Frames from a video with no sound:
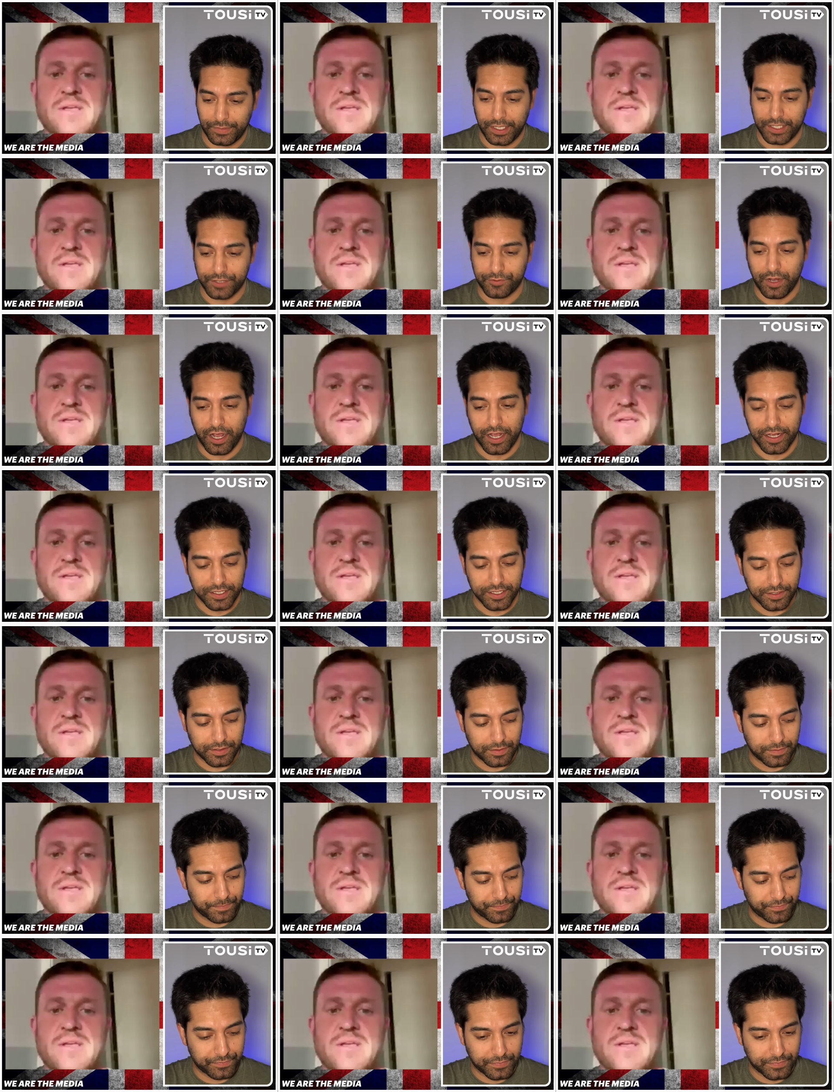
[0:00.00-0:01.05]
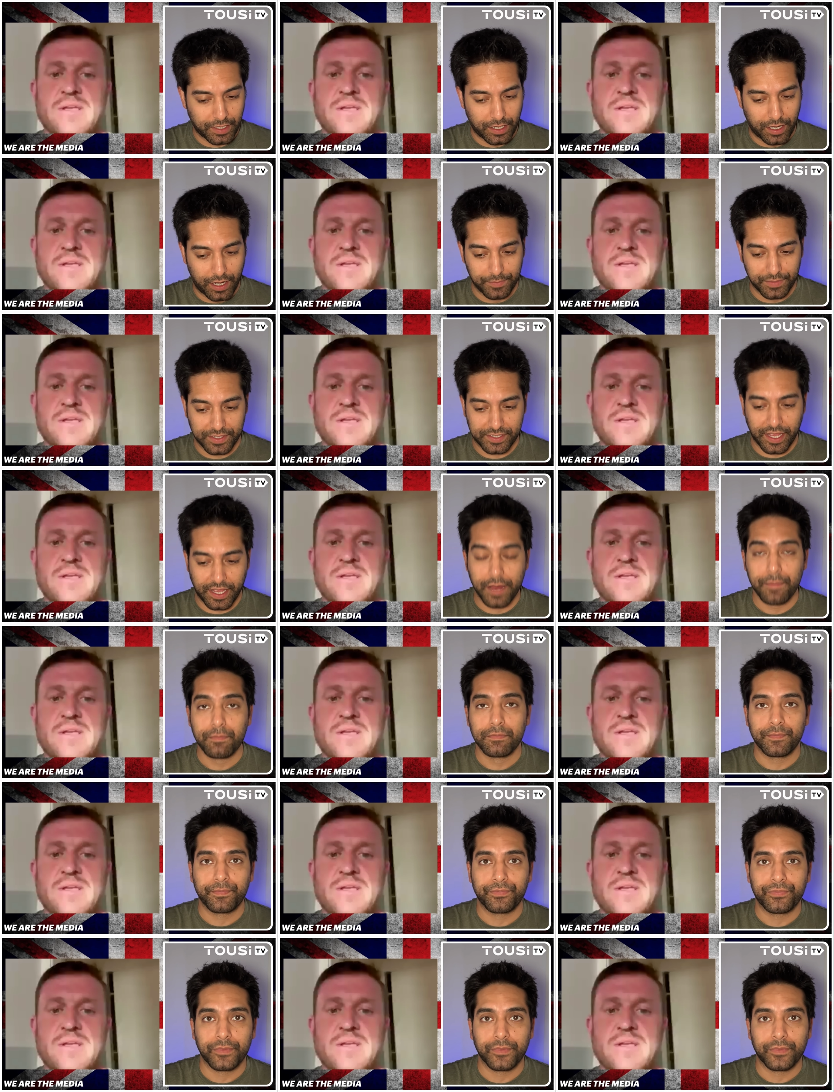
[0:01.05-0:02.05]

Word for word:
Speaker 1: he's right. I'm the same.